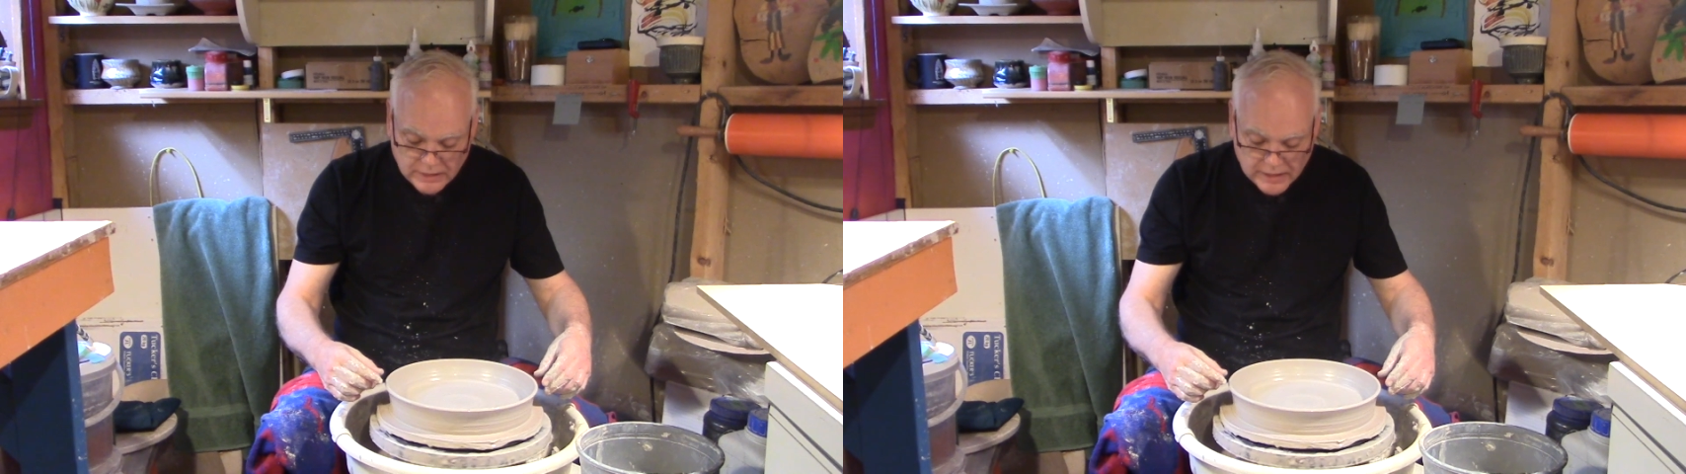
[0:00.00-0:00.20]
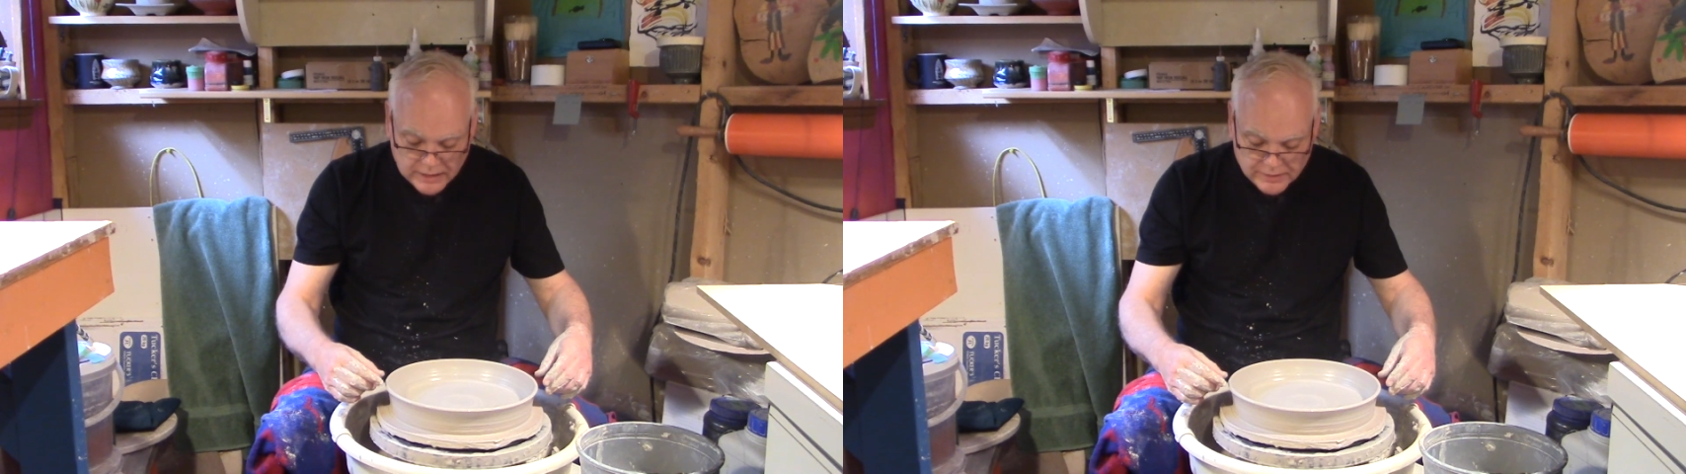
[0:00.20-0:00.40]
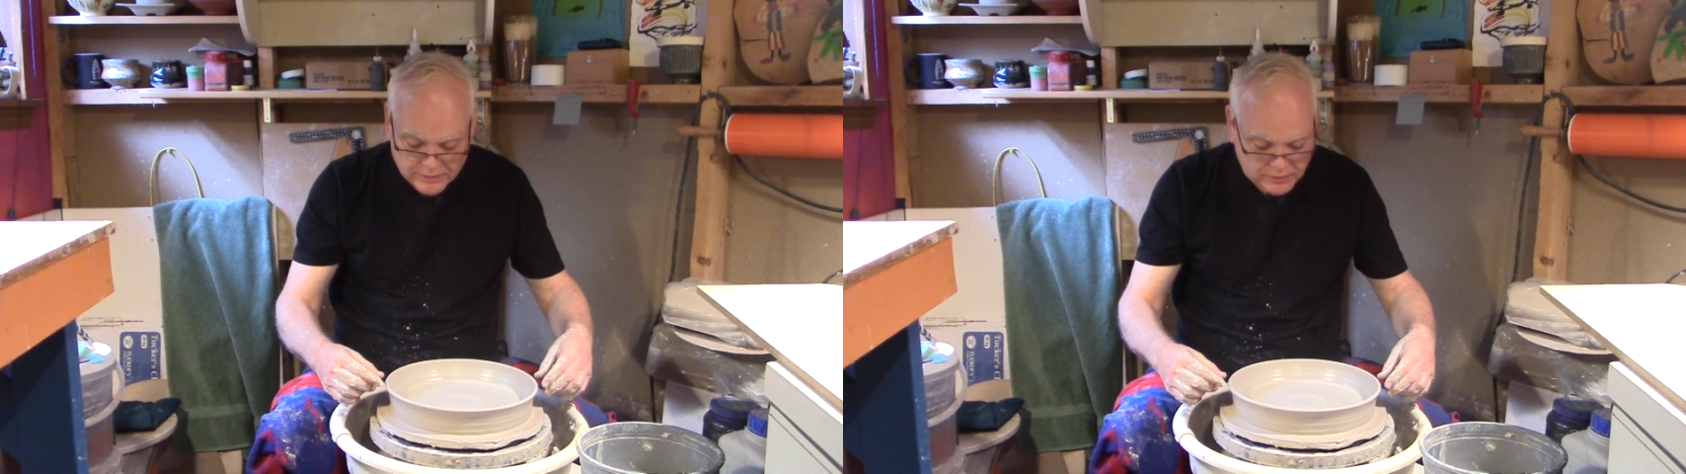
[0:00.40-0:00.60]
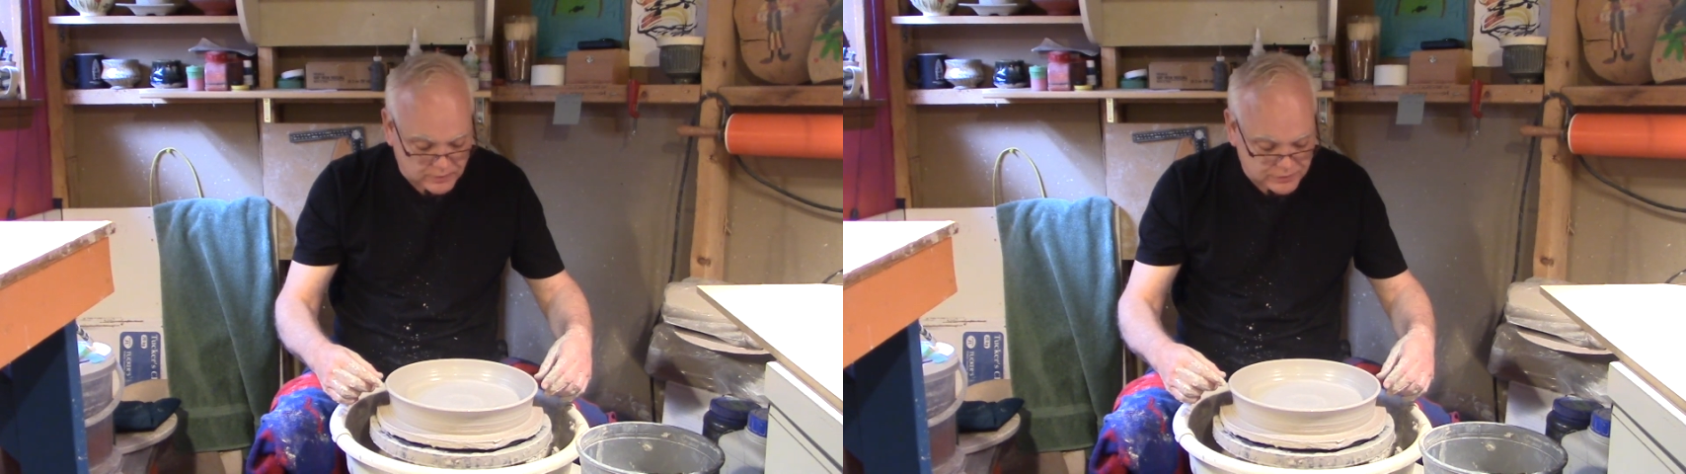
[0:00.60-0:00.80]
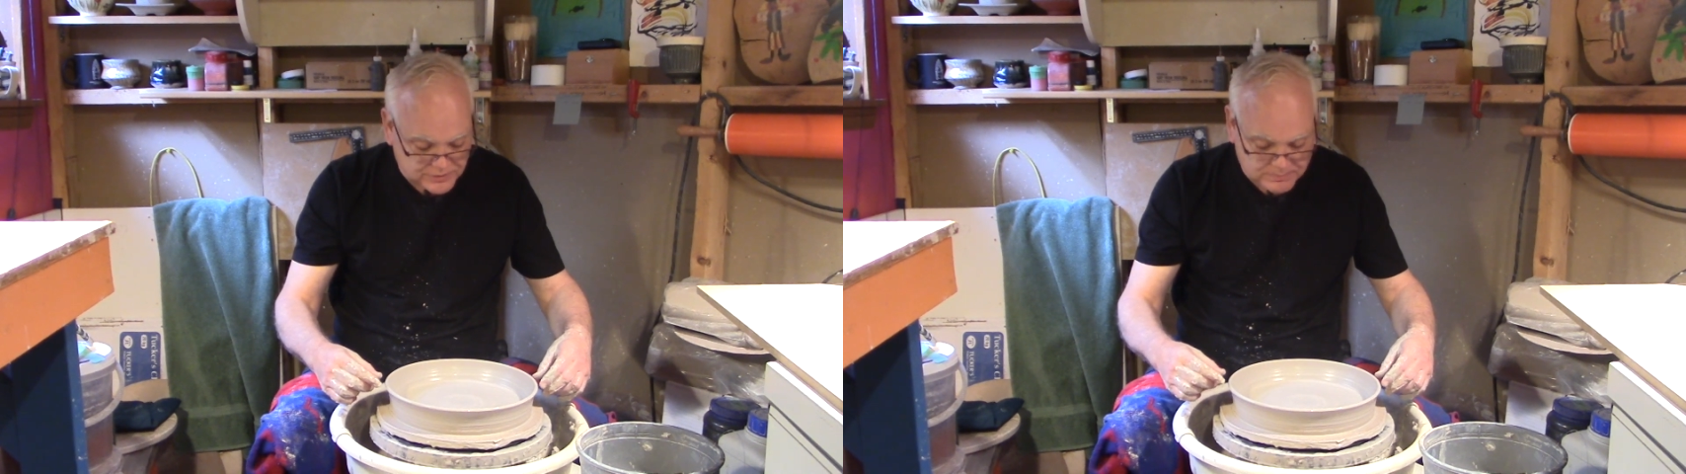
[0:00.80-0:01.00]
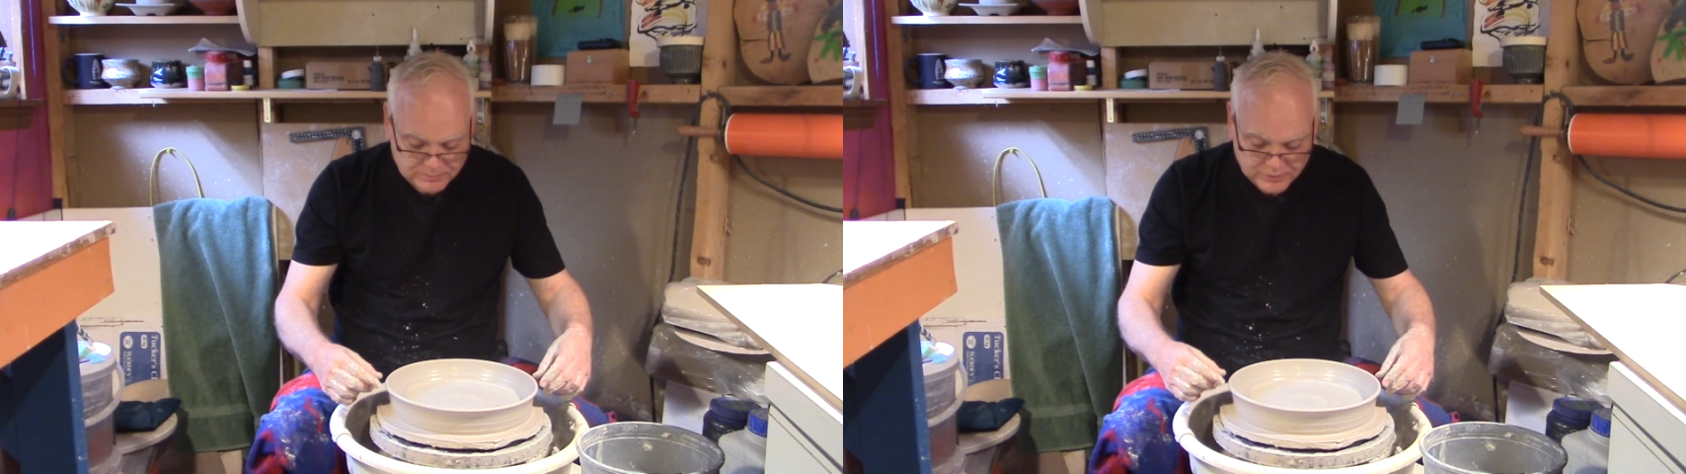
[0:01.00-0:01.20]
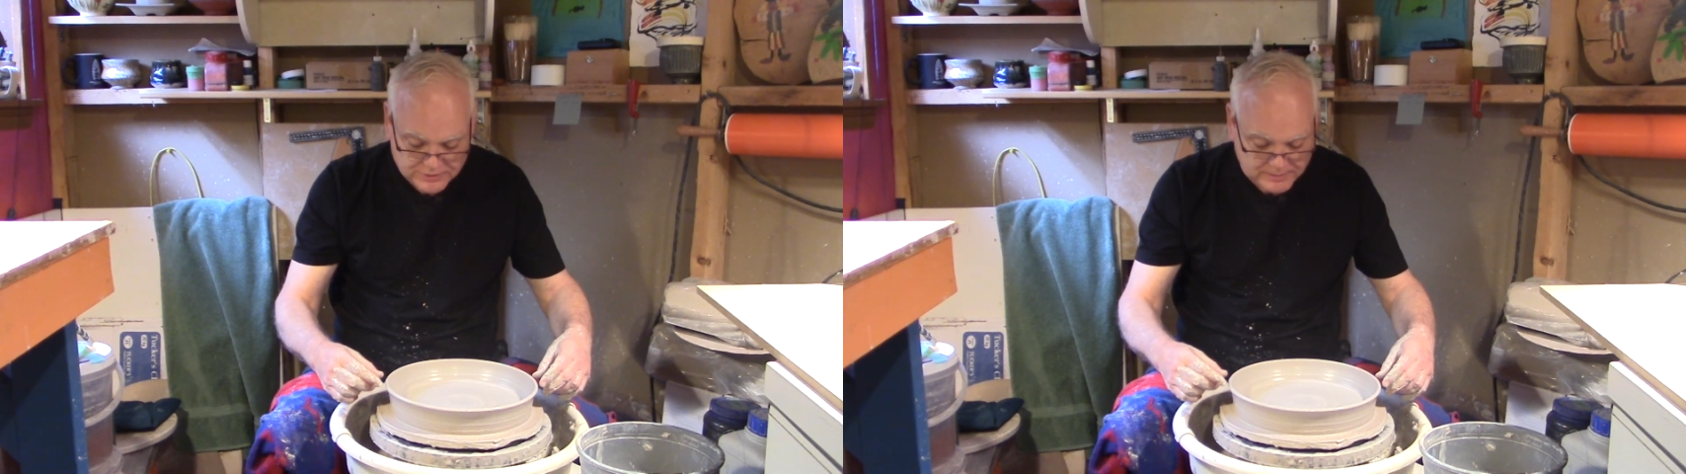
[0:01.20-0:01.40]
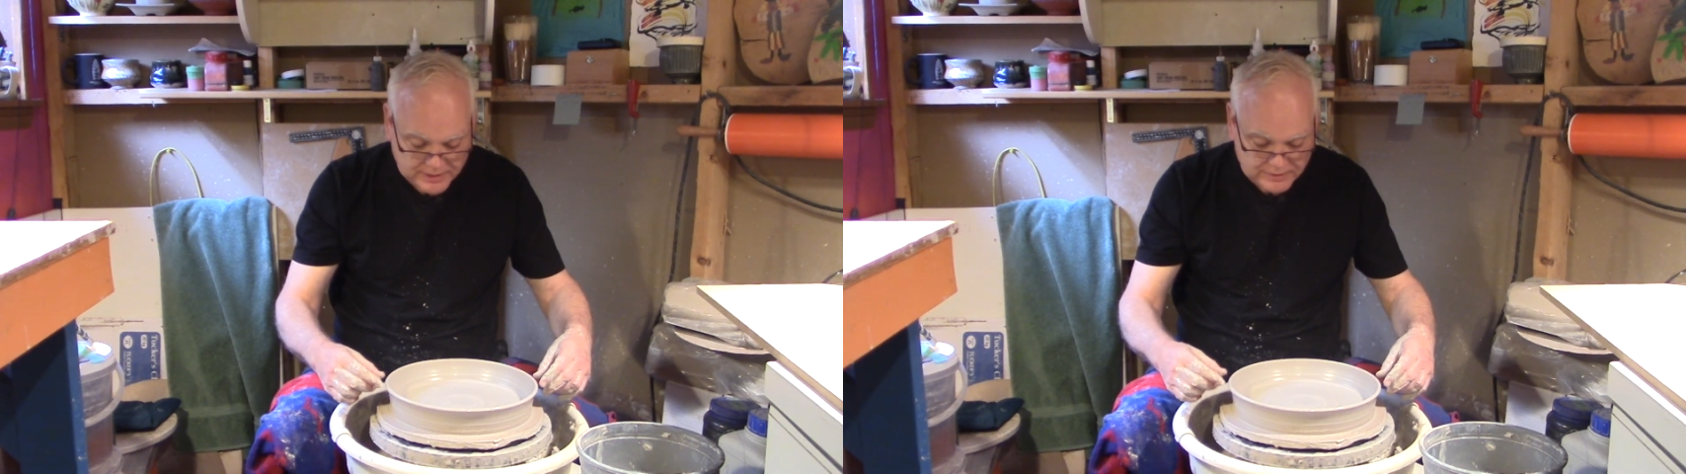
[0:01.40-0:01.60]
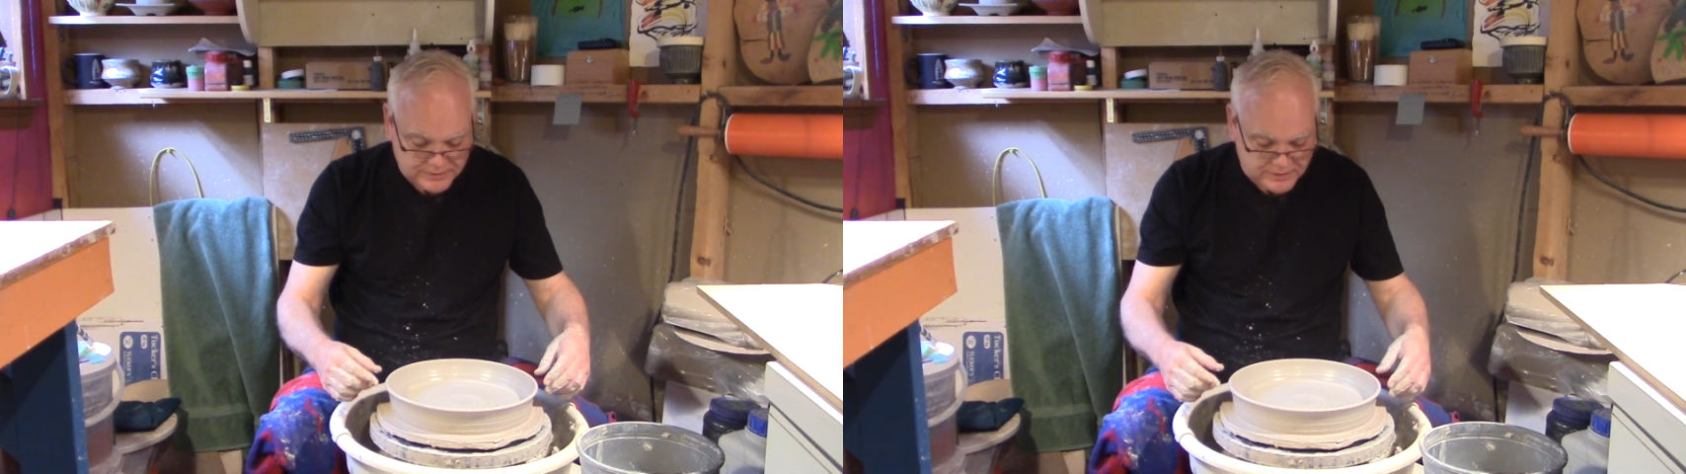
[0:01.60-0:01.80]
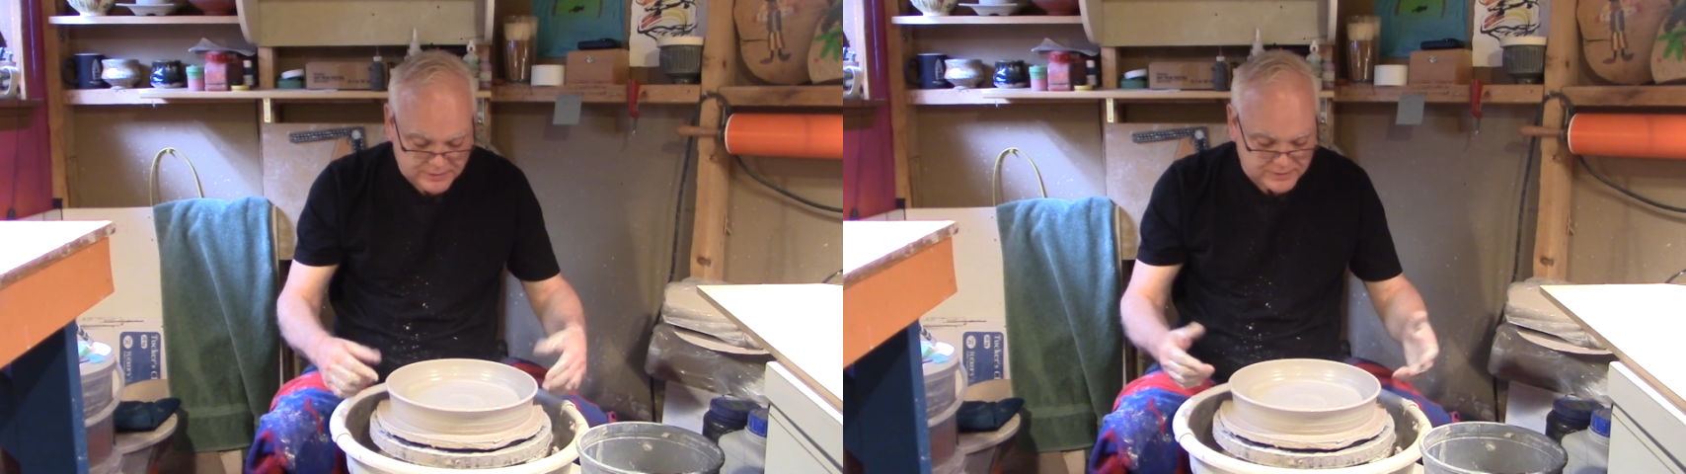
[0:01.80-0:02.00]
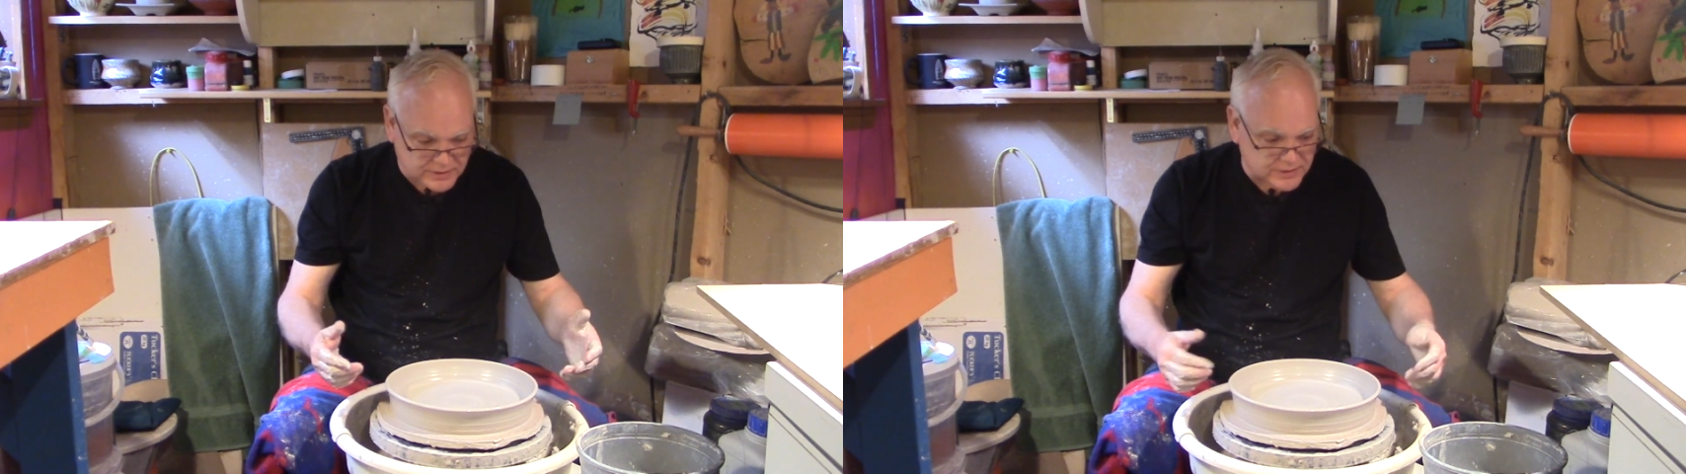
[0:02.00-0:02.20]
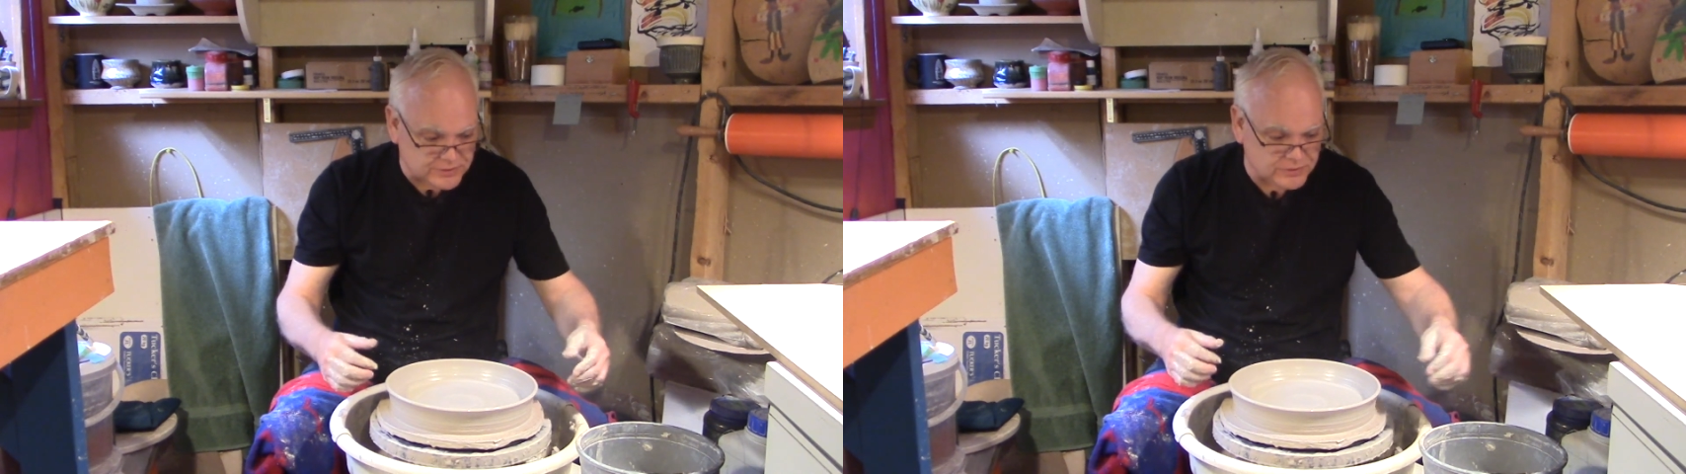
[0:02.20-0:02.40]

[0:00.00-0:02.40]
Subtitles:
And, you know, just put some handles on the side.